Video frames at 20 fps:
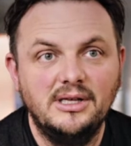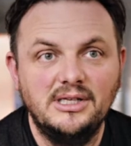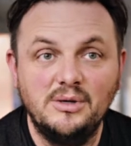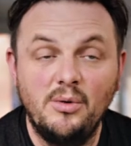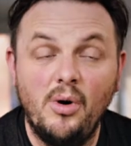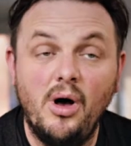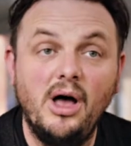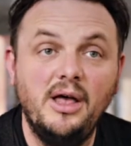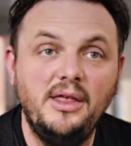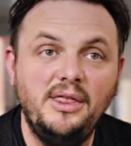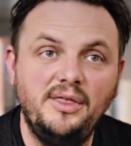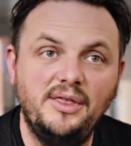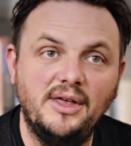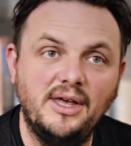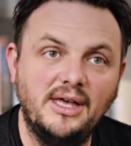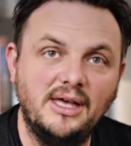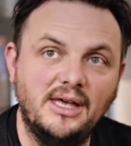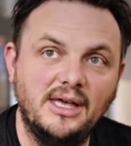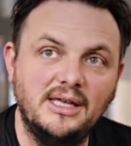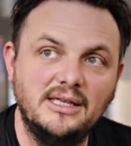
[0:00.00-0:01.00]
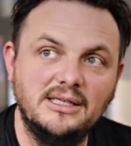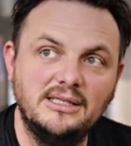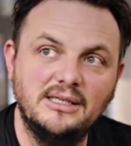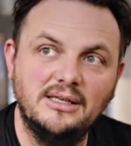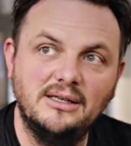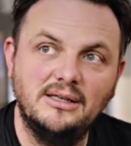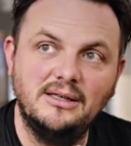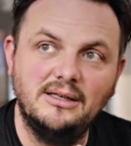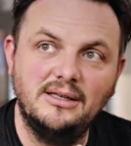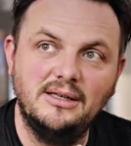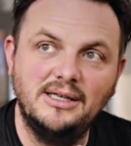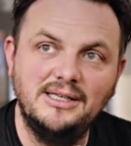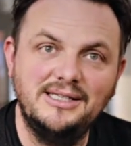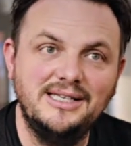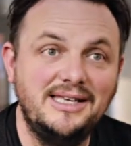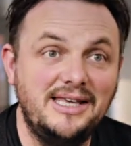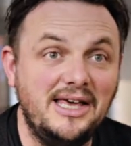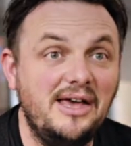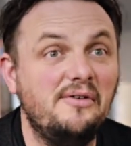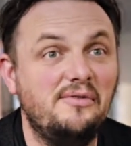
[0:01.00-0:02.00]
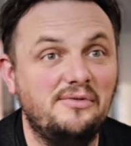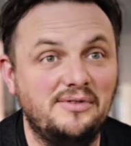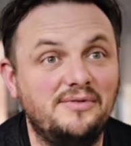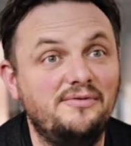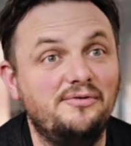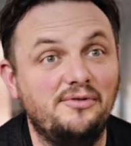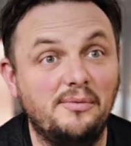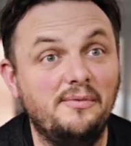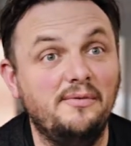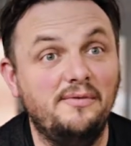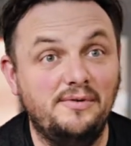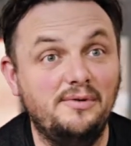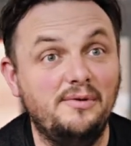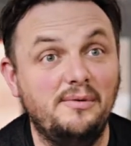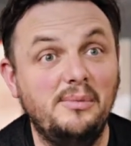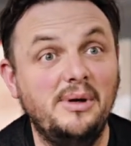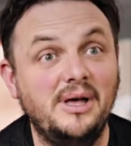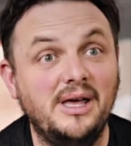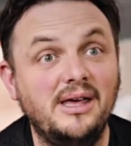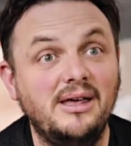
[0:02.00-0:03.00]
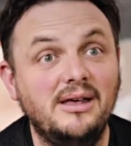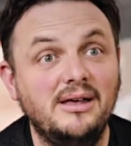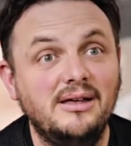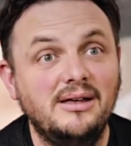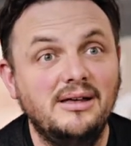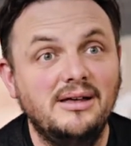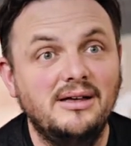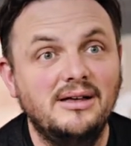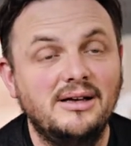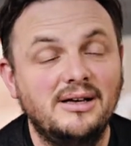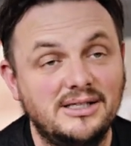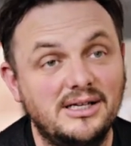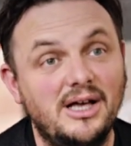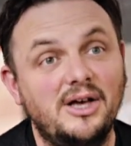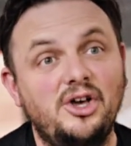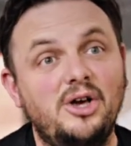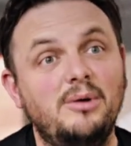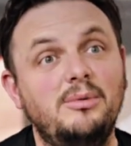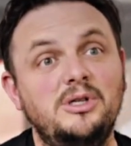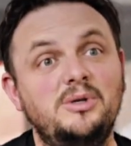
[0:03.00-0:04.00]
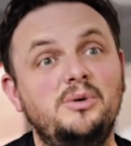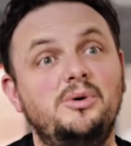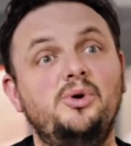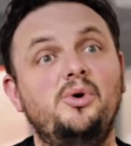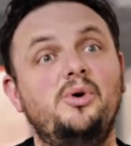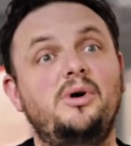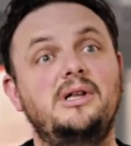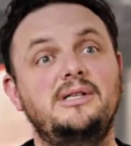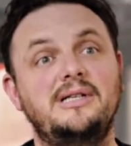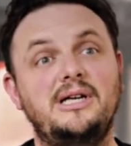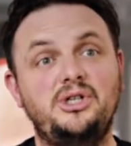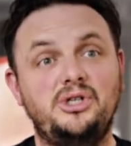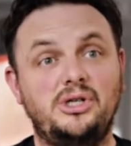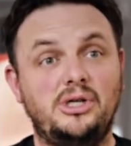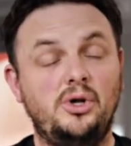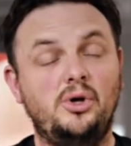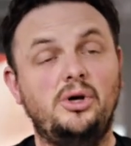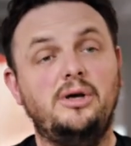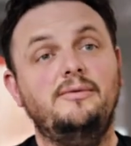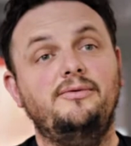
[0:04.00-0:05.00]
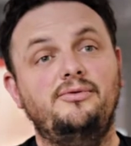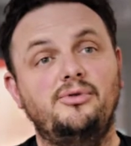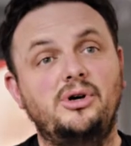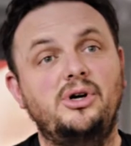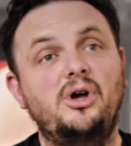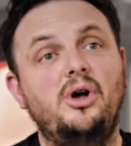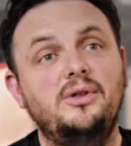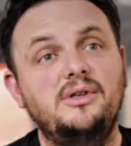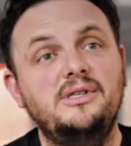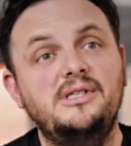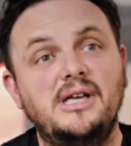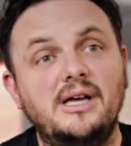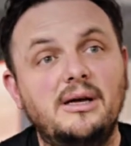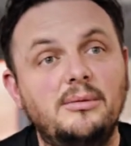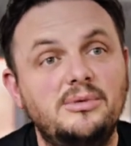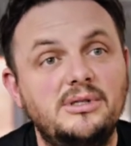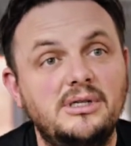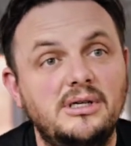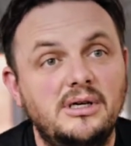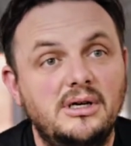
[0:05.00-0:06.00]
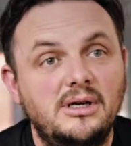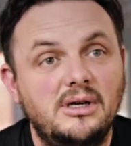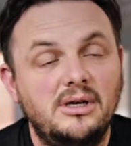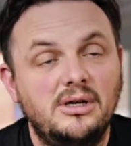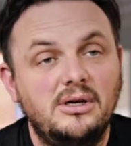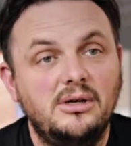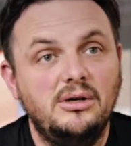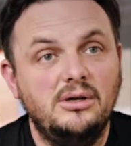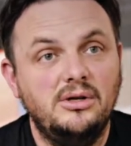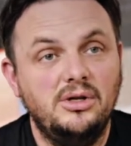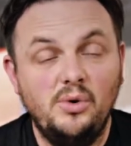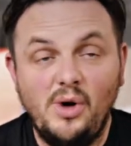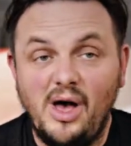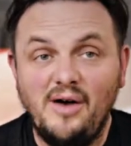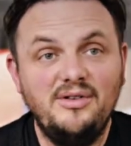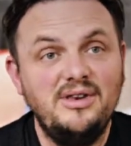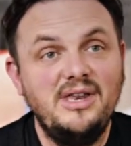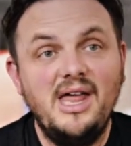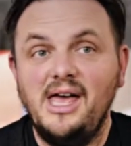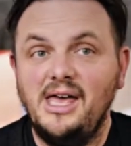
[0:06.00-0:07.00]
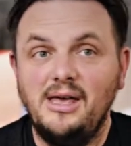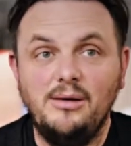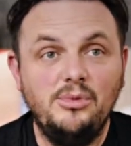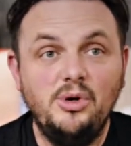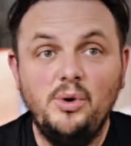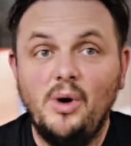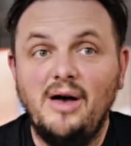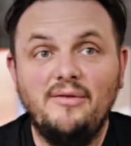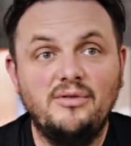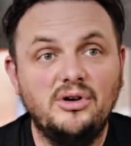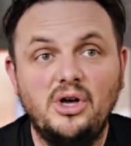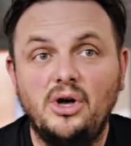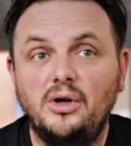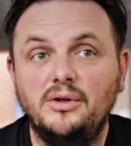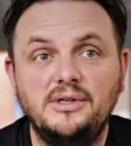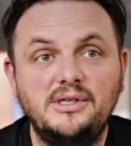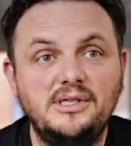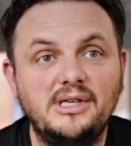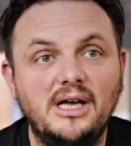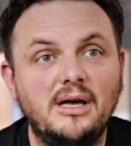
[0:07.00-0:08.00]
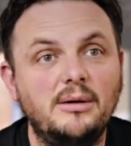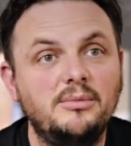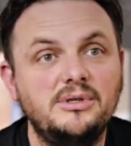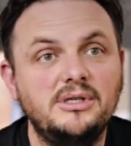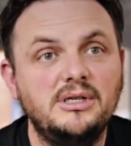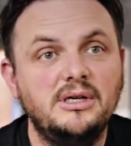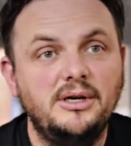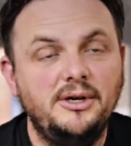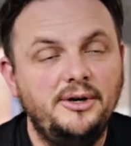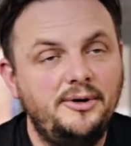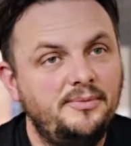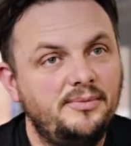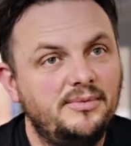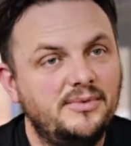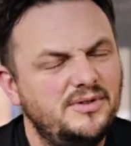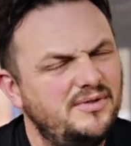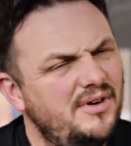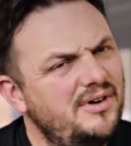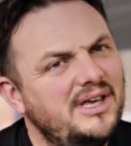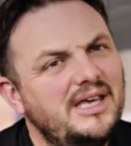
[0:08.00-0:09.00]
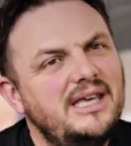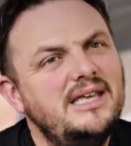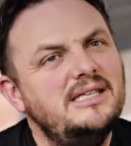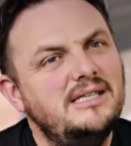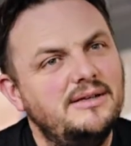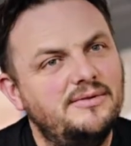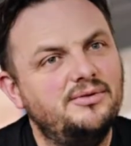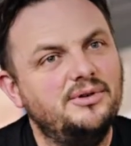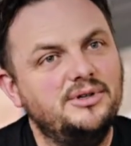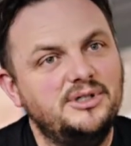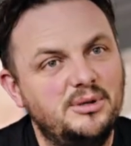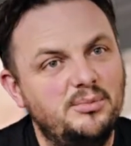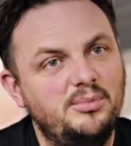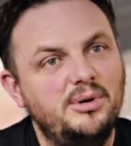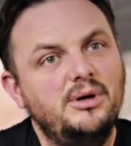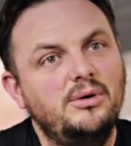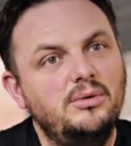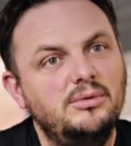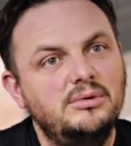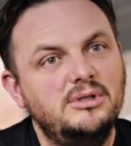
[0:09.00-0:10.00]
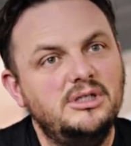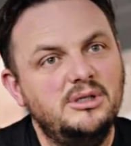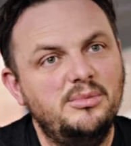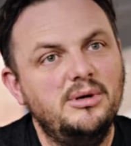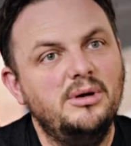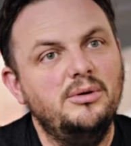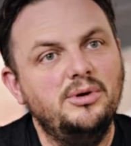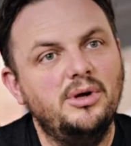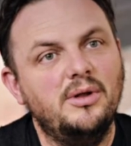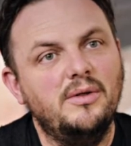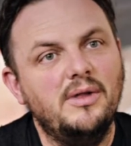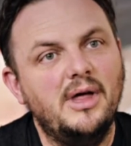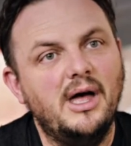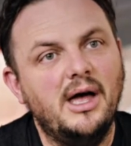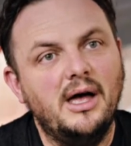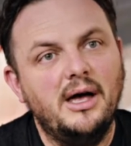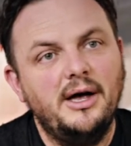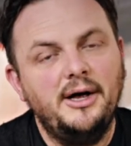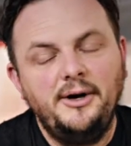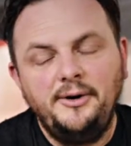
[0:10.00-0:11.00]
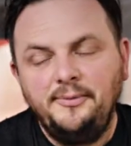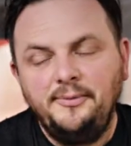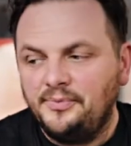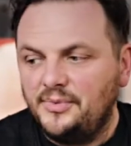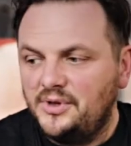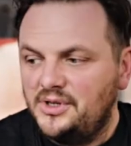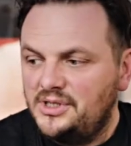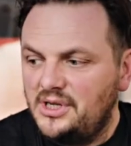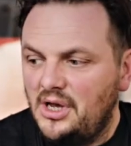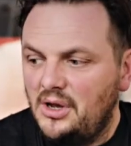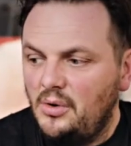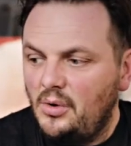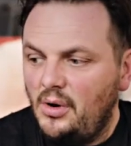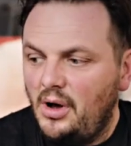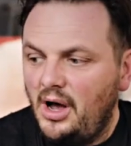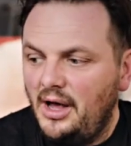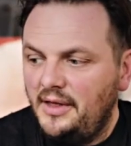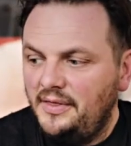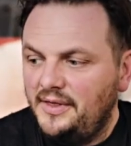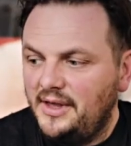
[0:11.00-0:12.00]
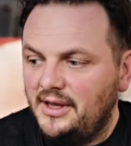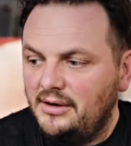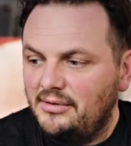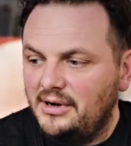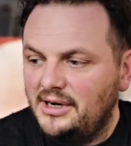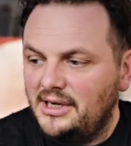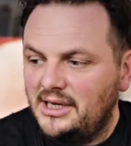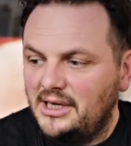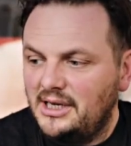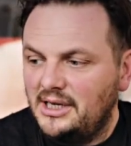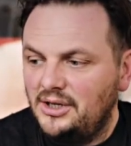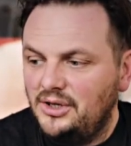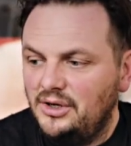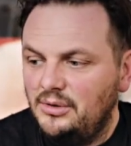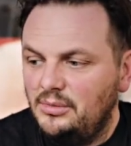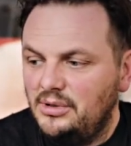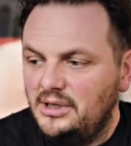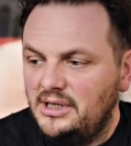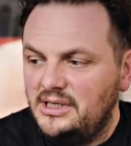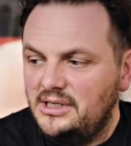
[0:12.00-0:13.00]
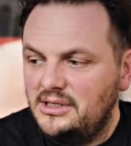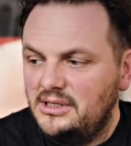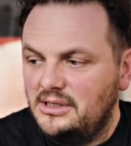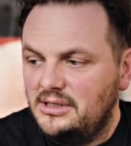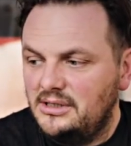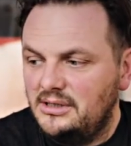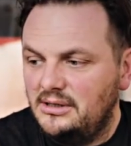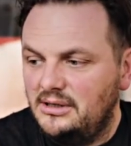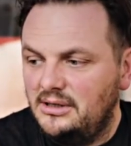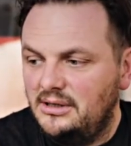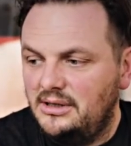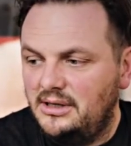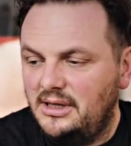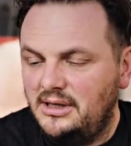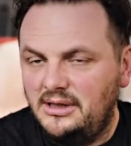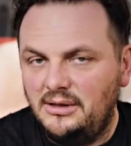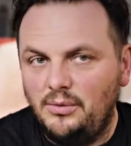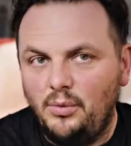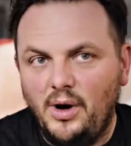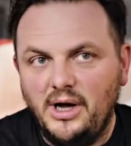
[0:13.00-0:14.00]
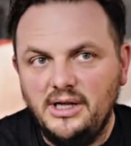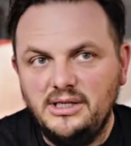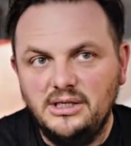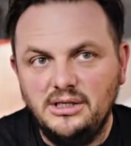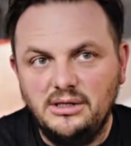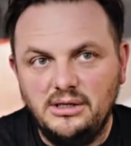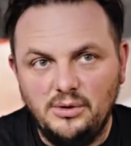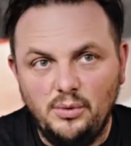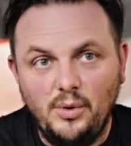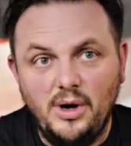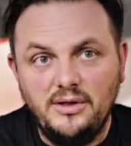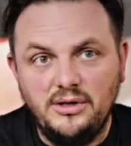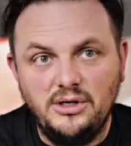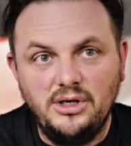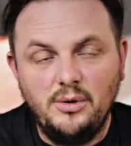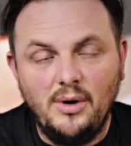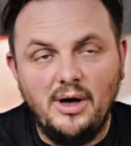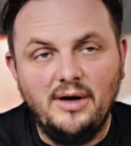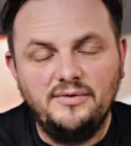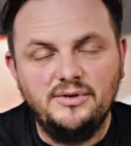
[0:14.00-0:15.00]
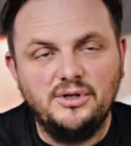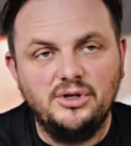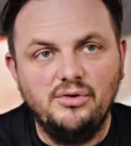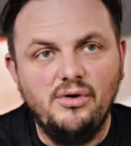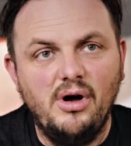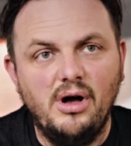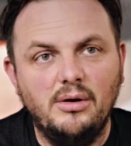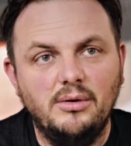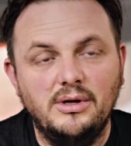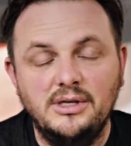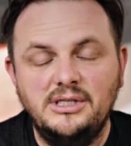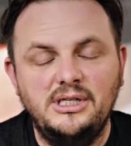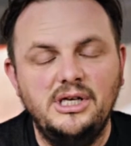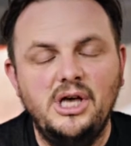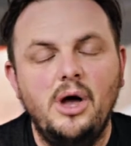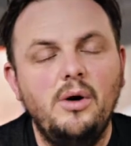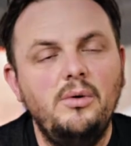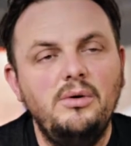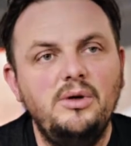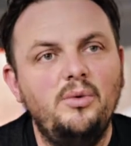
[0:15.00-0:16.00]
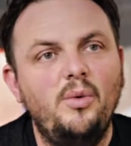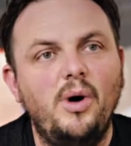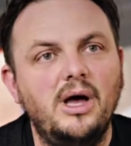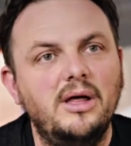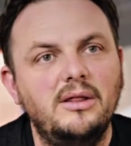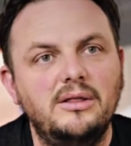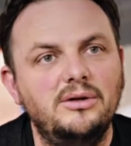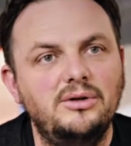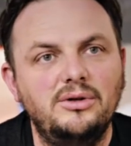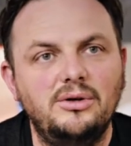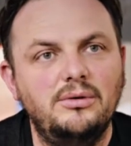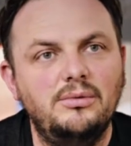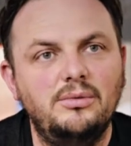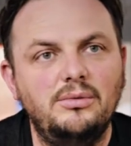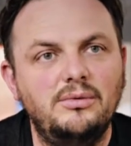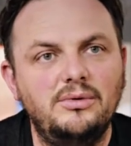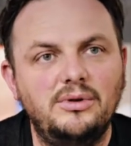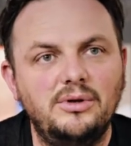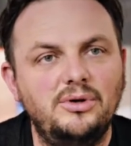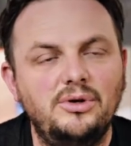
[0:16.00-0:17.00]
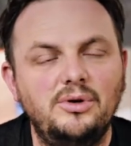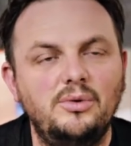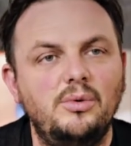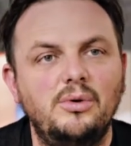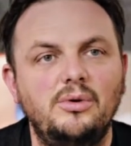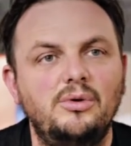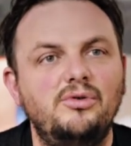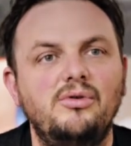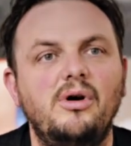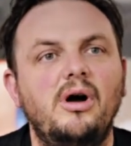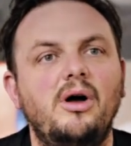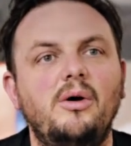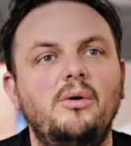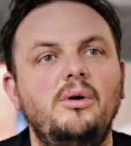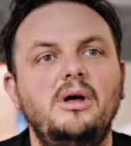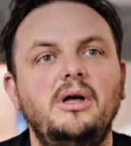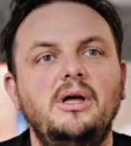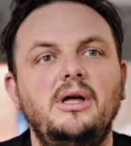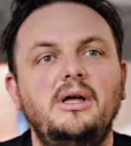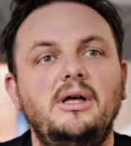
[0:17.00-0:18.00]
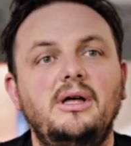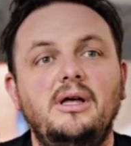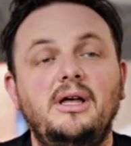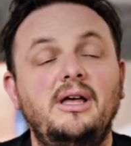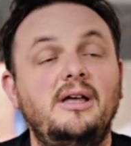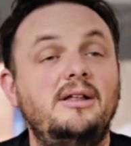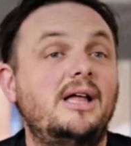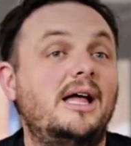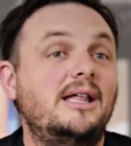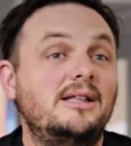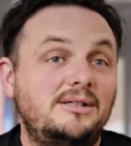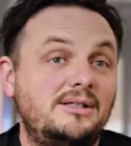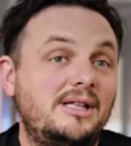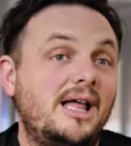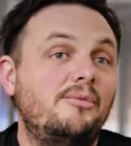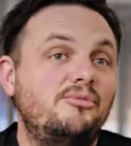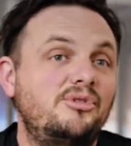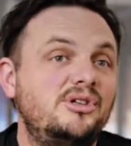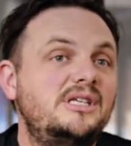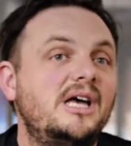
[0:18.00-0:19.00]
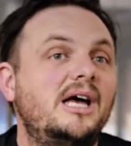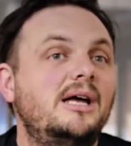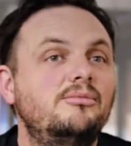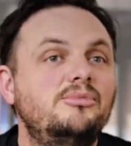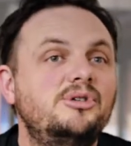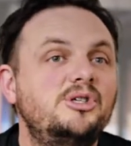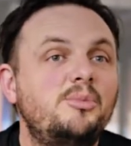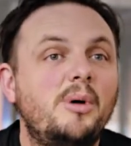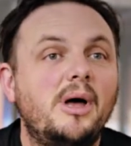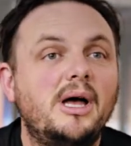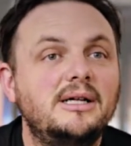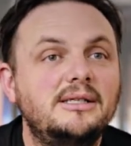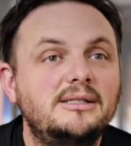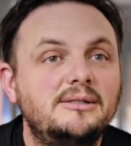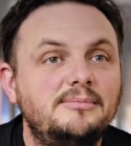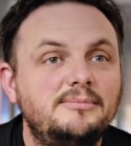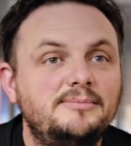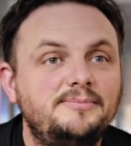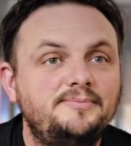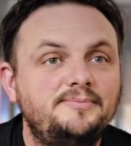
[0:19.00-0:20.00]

So I think it's a gift for me. So I come into an organisation looking for a concept. you have a name, you have a concept. It's very easy for us to build on that. So I think radically human is the way that you have to grow. It's the only way that you will grow and retain respect.